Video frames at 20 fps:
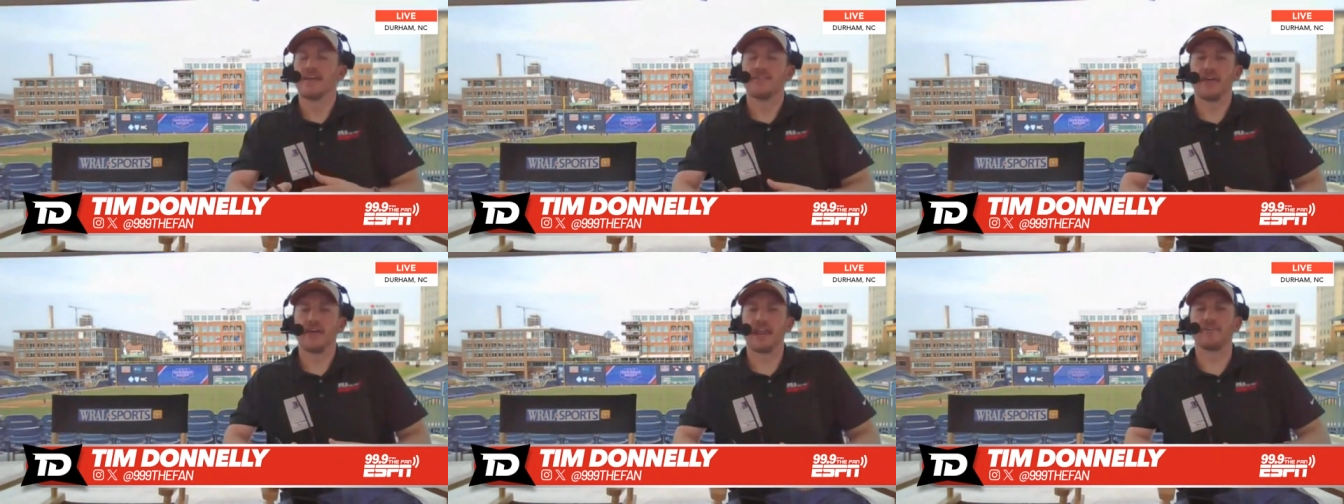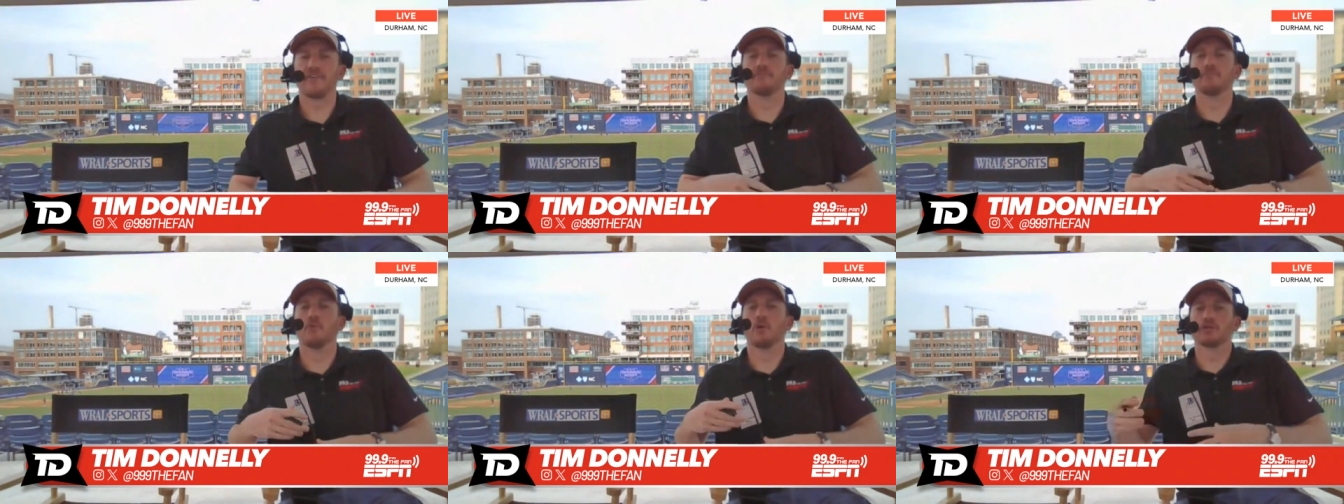that
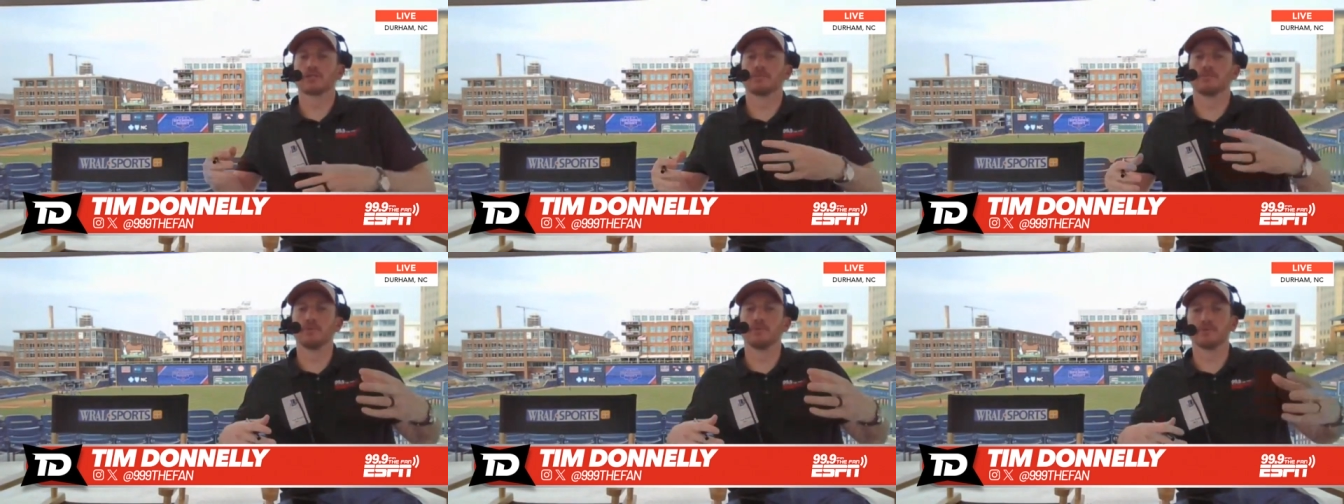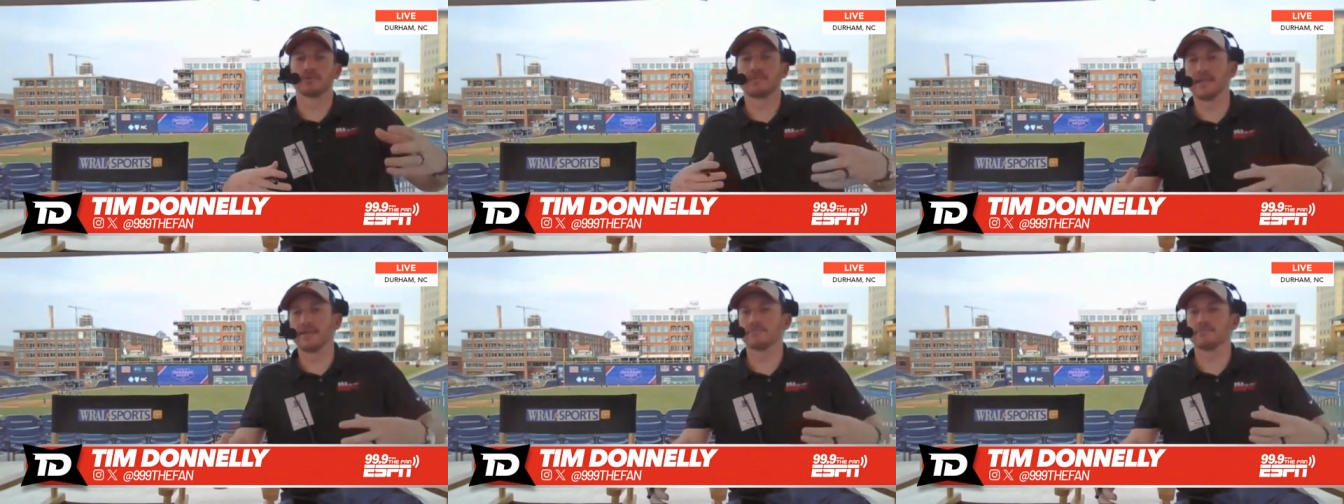have multiple
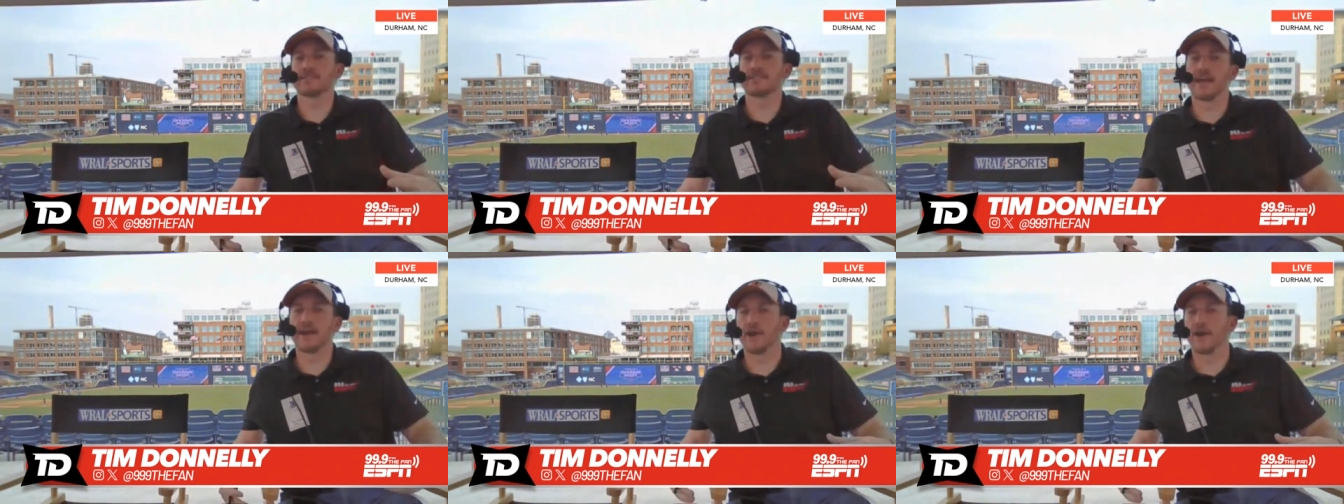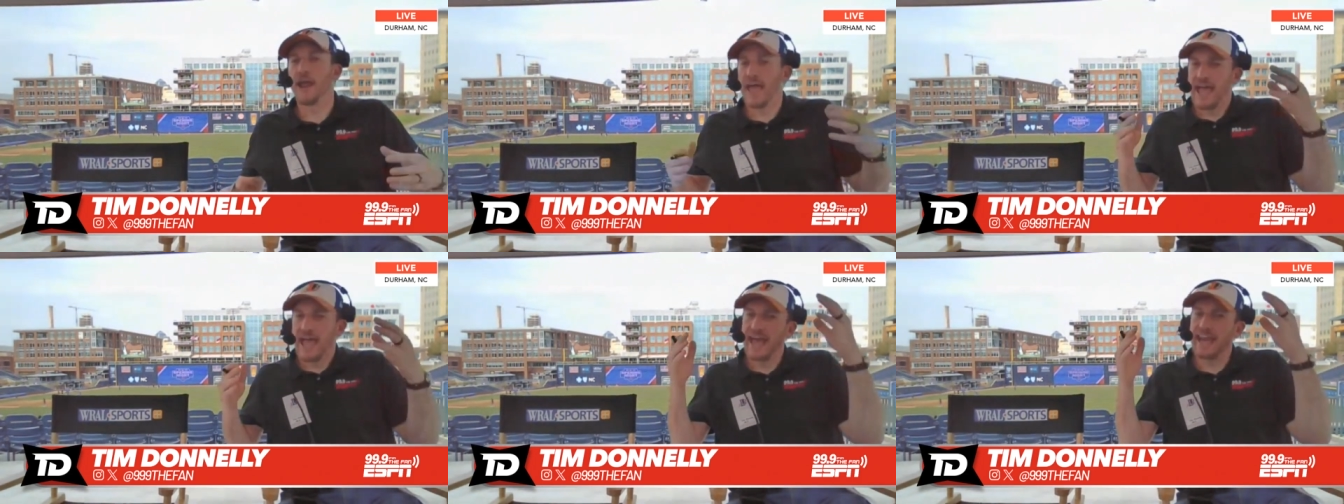teams
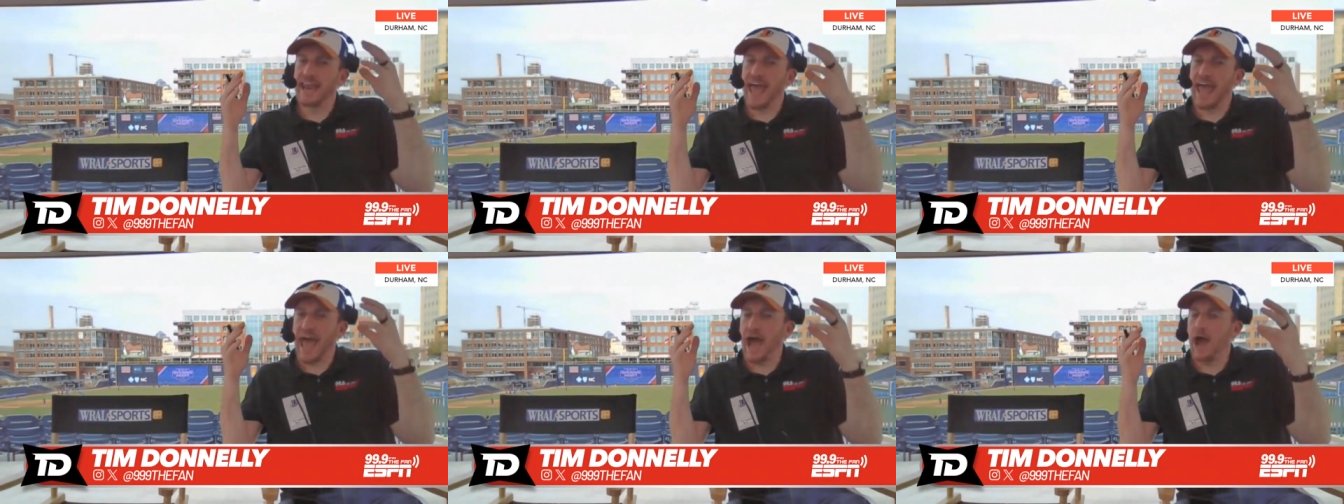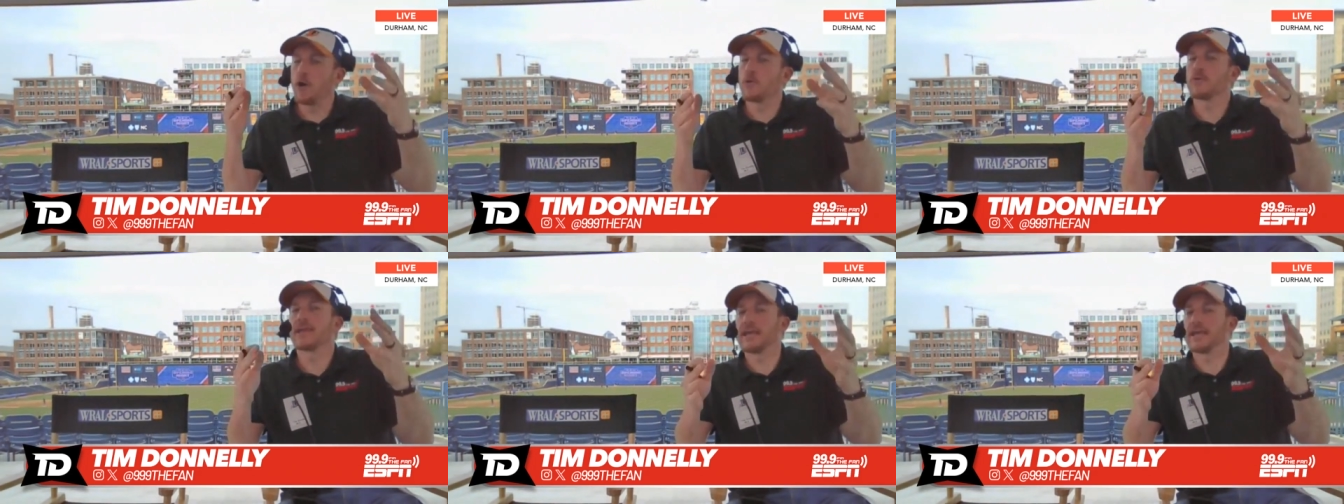there? And
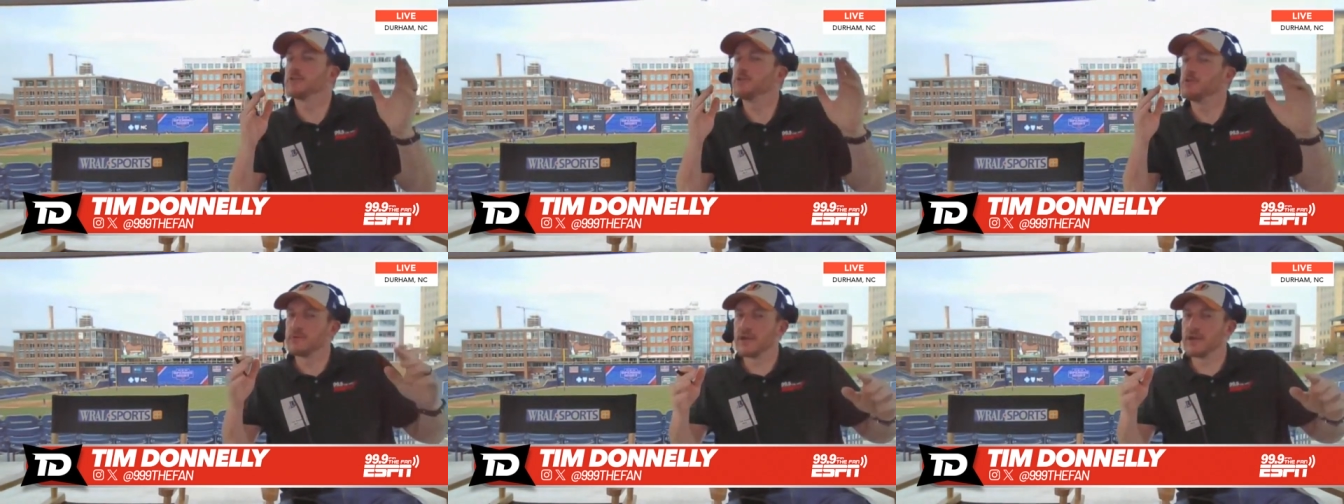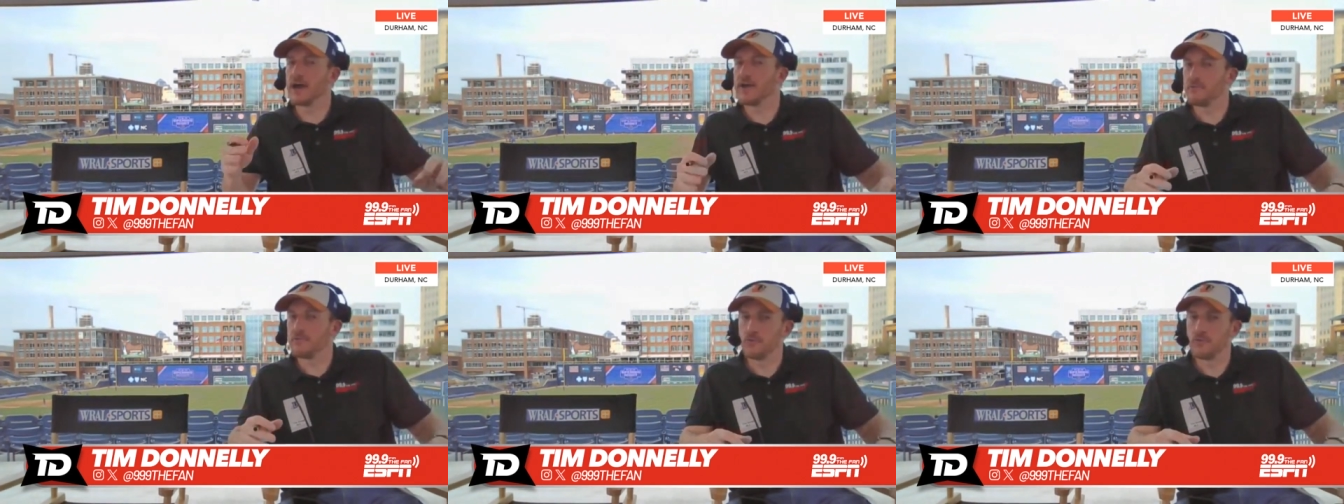how can you
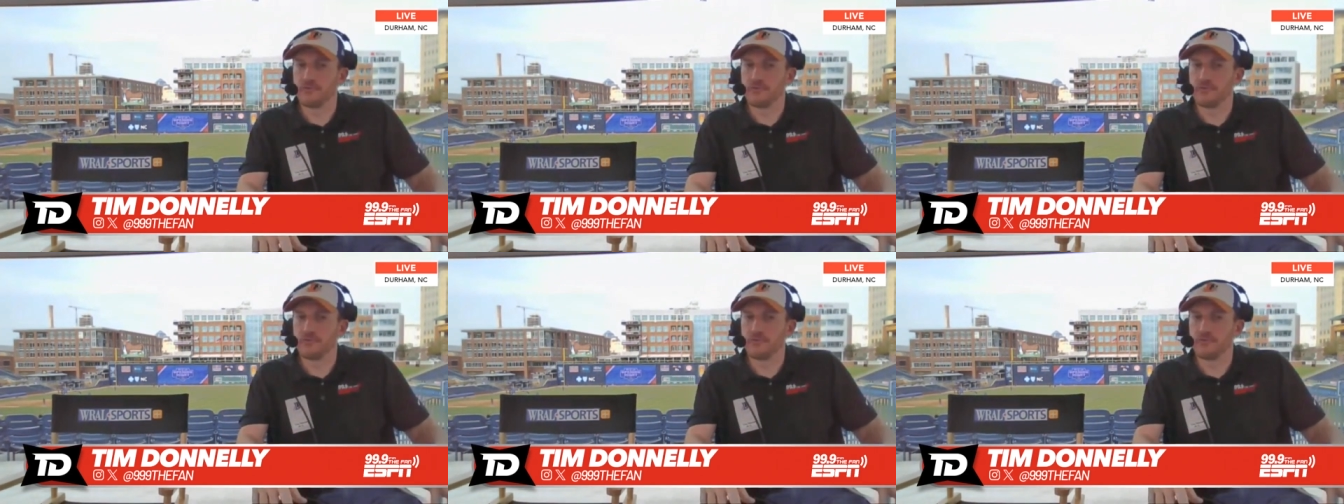not